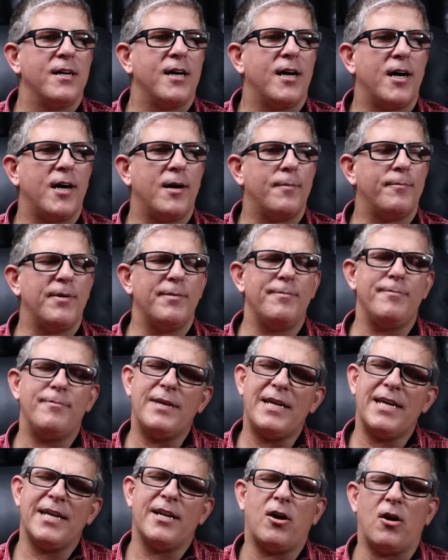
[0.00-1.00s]
But
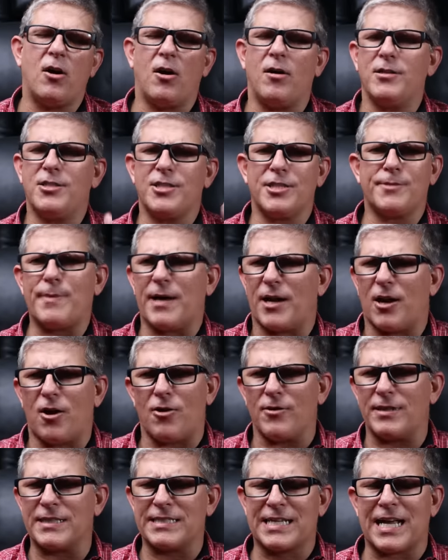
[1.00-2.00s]
man, just about
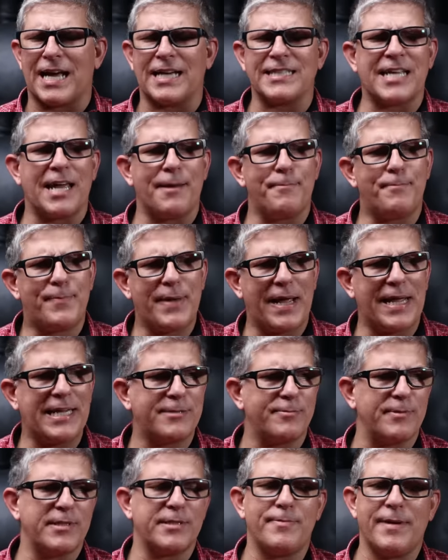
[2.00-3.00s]
all these guys had
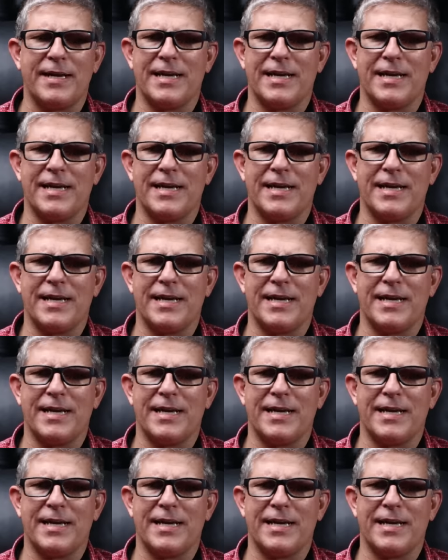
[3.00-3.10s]
basements,